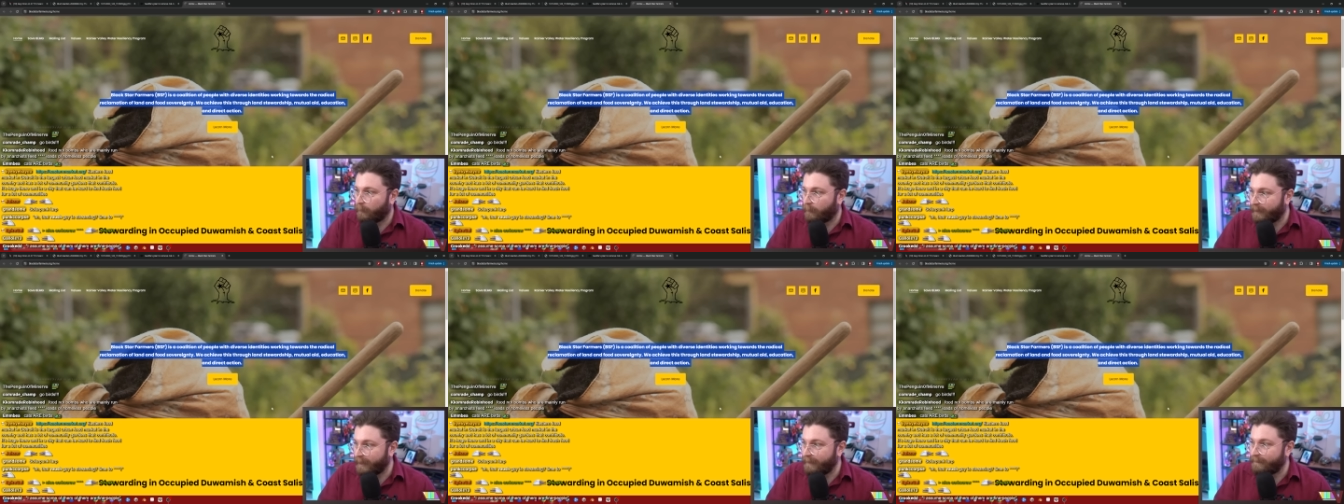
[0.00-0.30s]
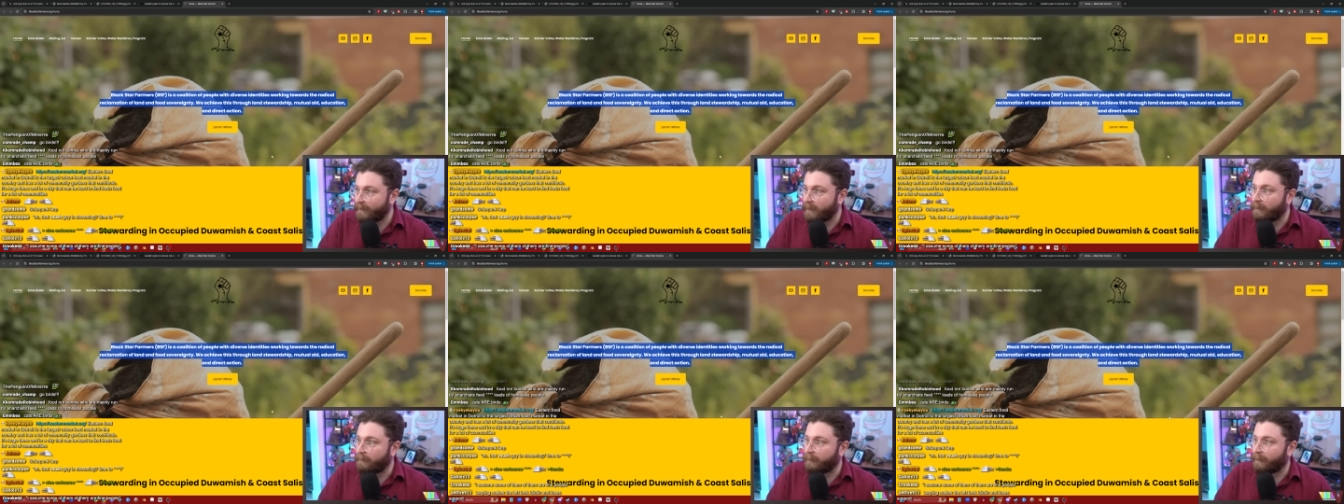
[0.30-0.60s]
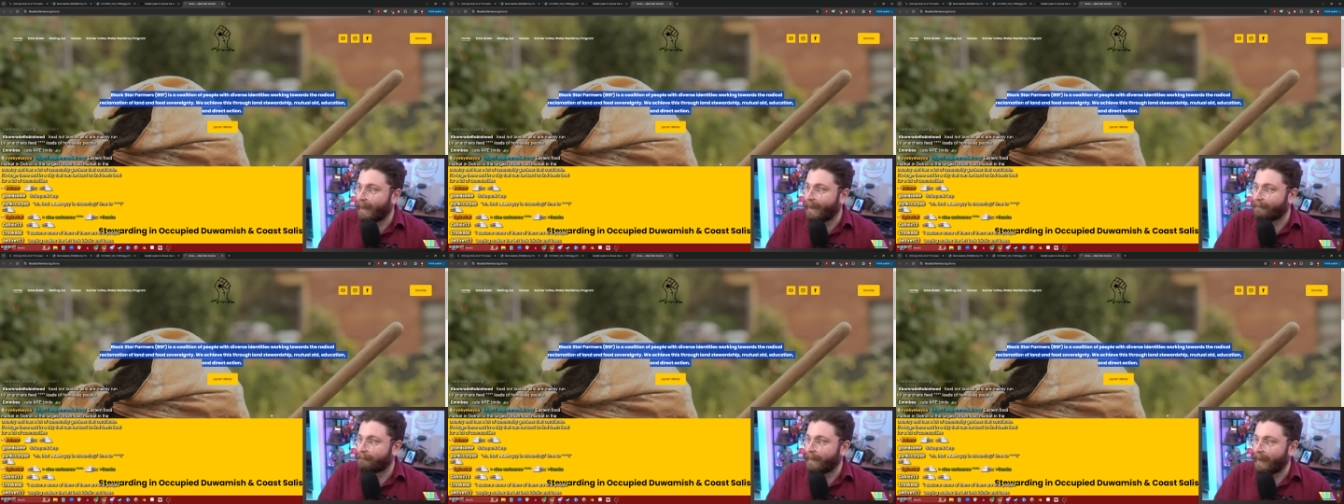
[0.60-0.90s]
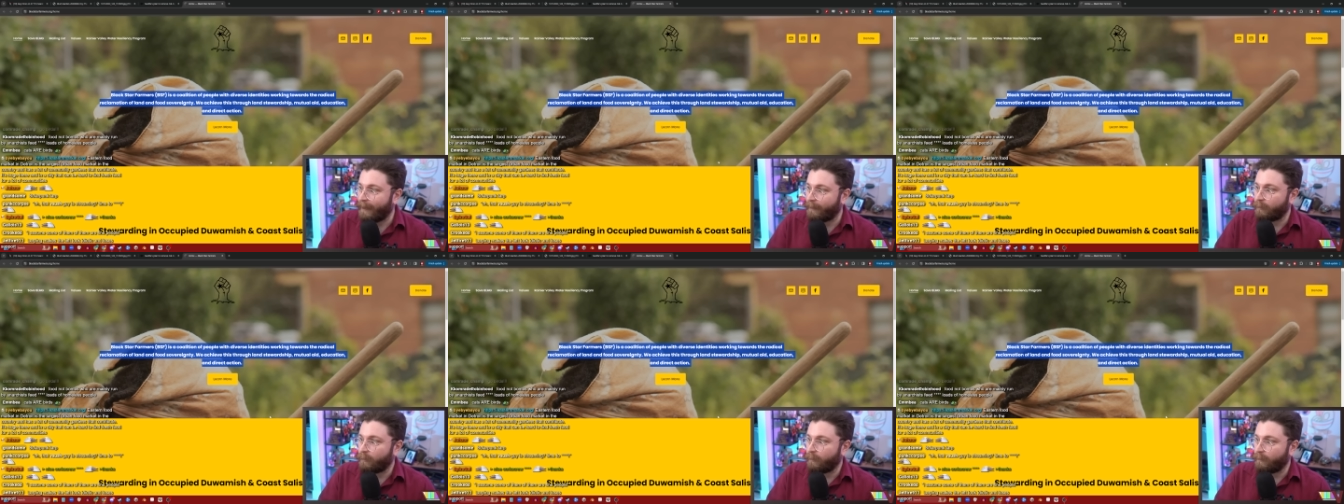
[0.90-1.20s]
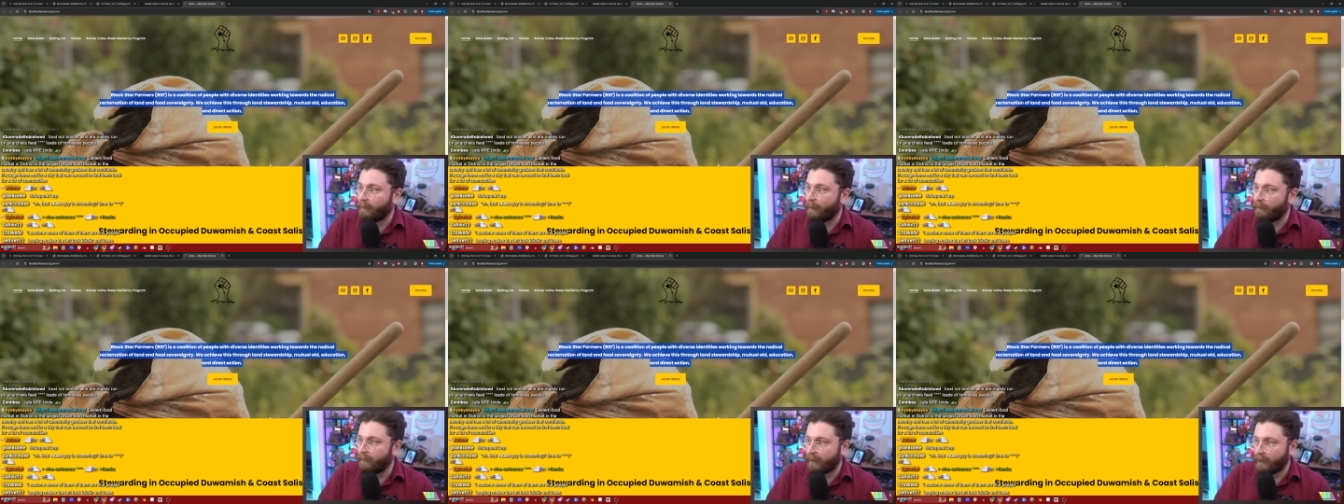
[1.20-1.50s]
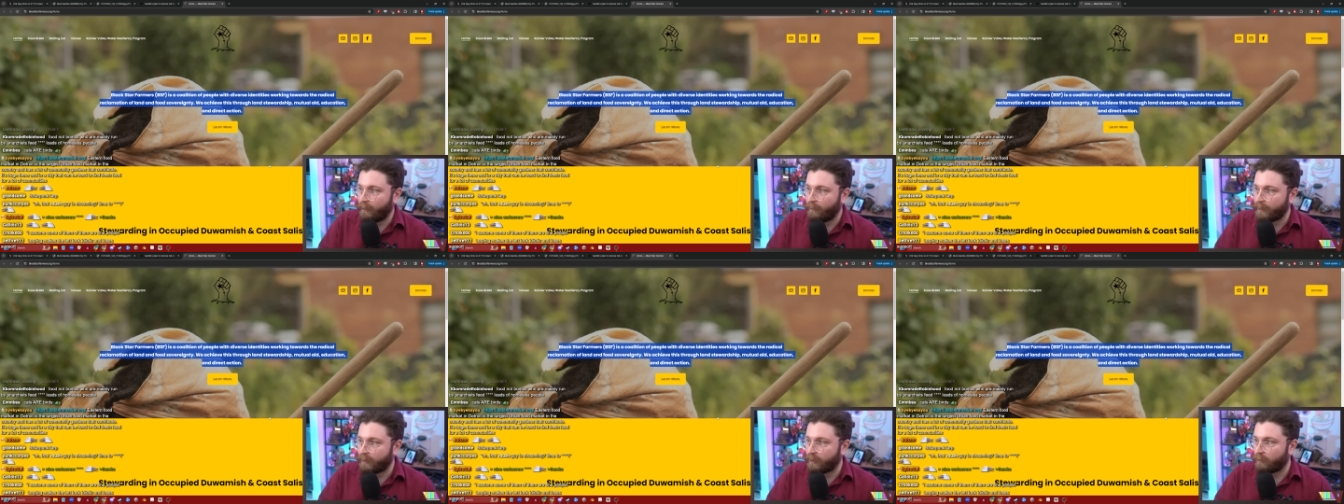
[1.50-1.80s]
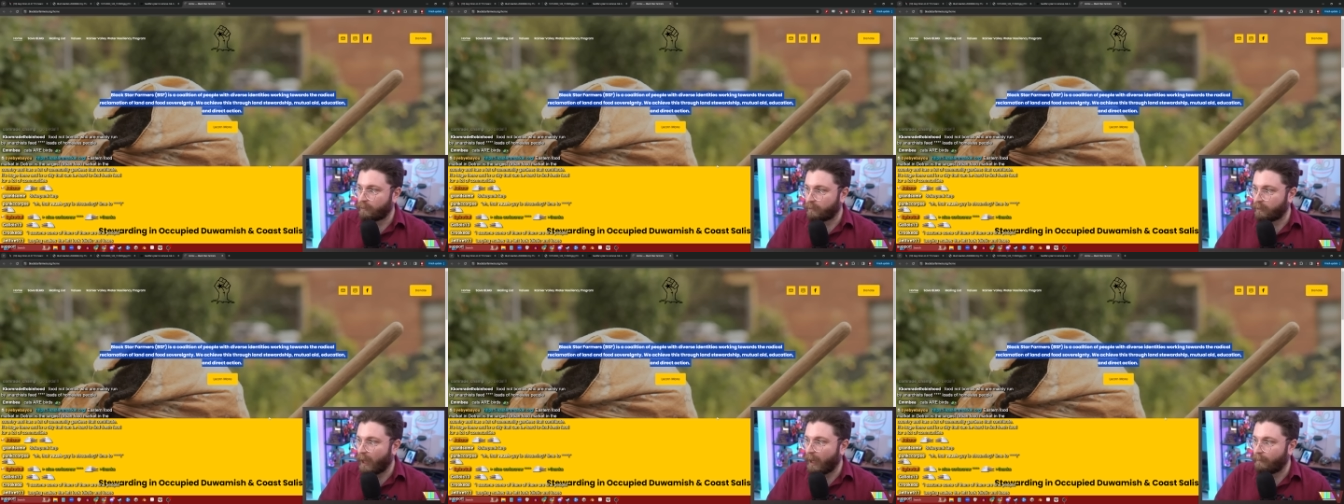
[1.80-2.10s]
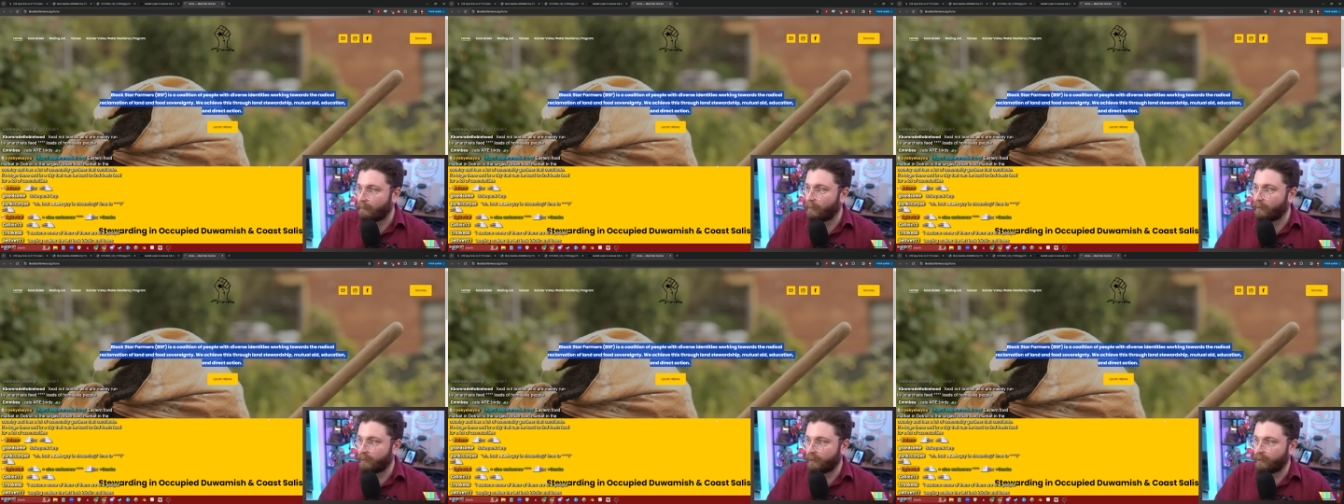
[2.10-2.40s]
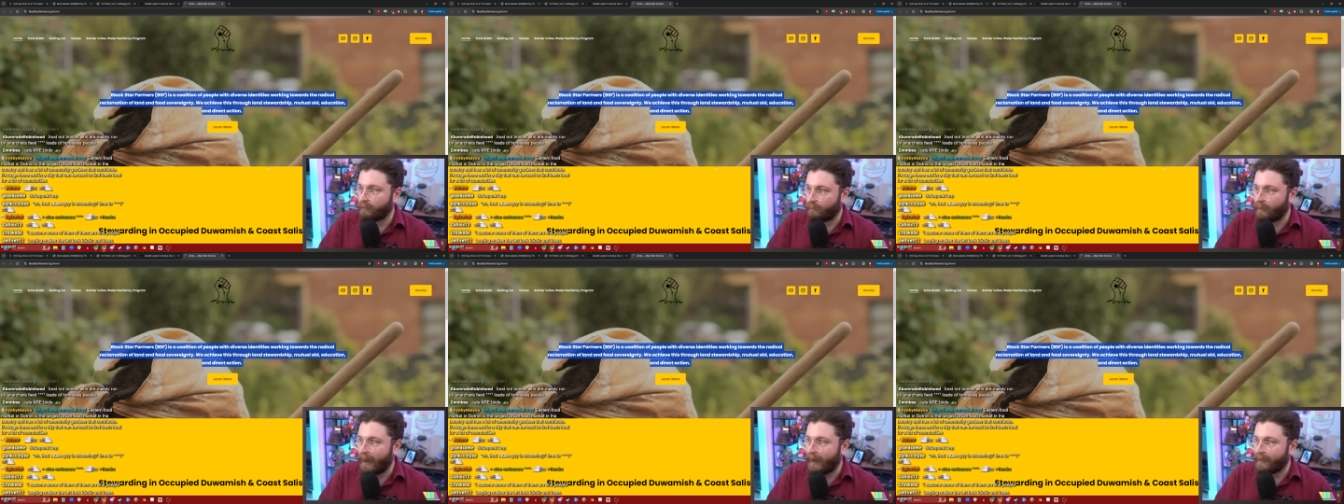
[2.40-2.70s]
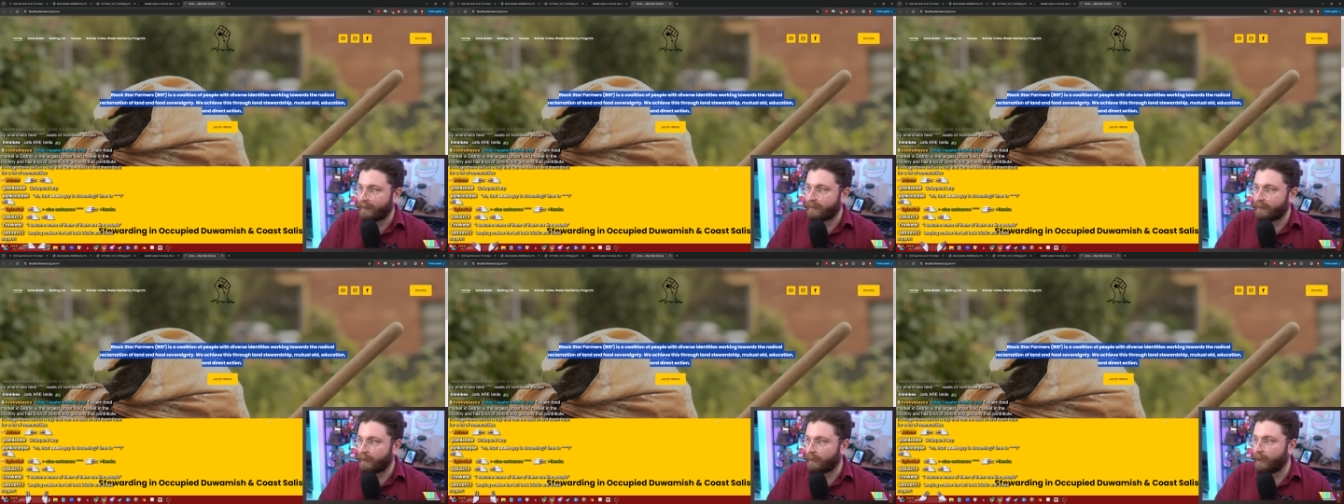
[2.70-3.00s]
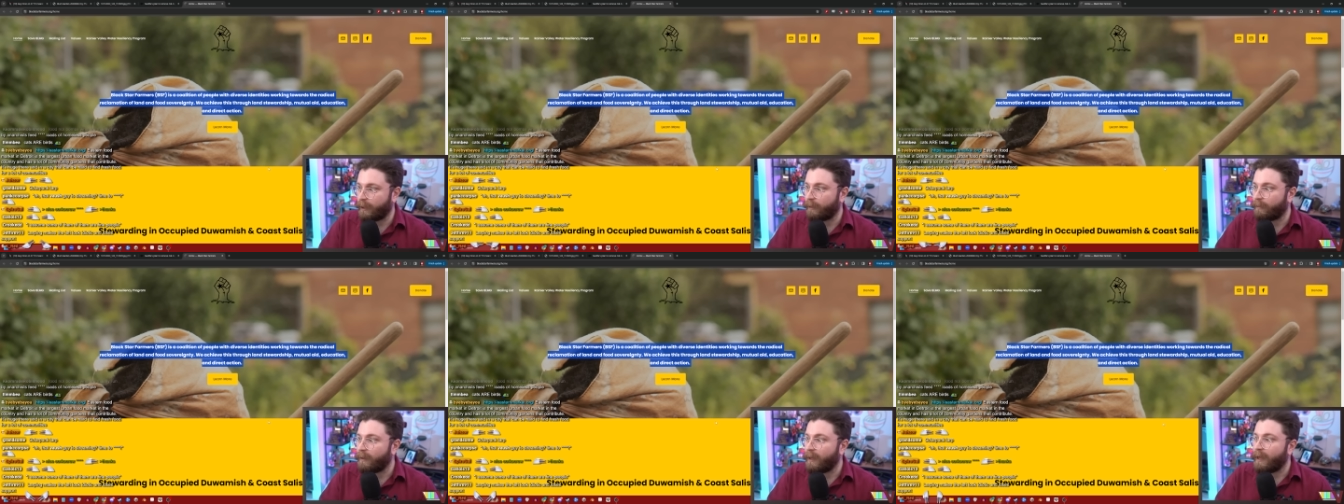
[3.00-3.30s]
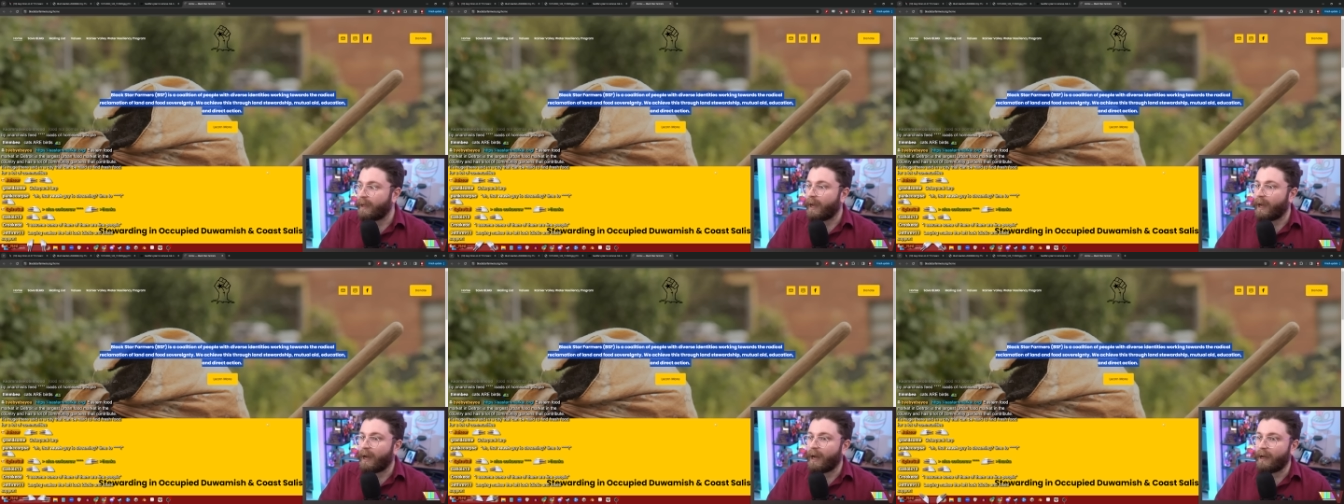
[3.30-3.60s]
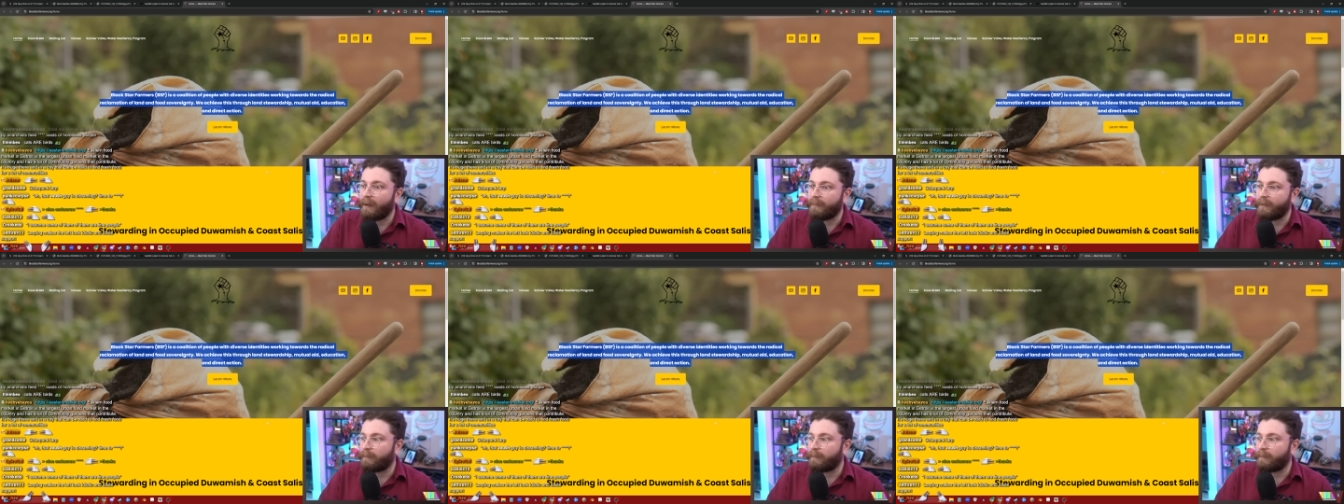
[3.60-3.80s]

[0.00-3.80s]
but even the Black Panther Party was a lot more direct, you know? The